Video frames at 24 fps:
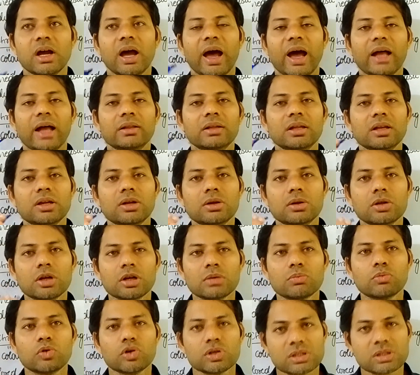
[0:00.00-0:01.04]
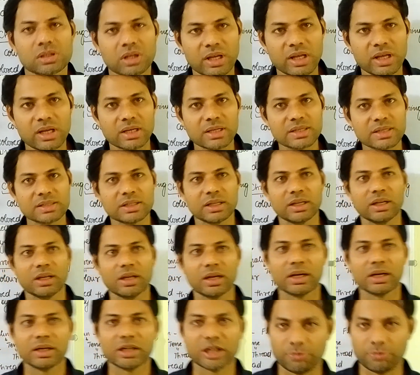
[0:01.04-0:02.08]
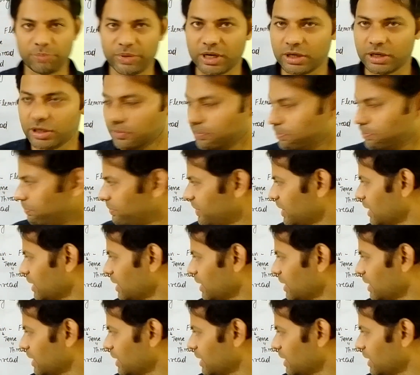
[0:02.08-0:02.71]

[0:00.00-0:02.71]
and the innermost layer is the tapetum.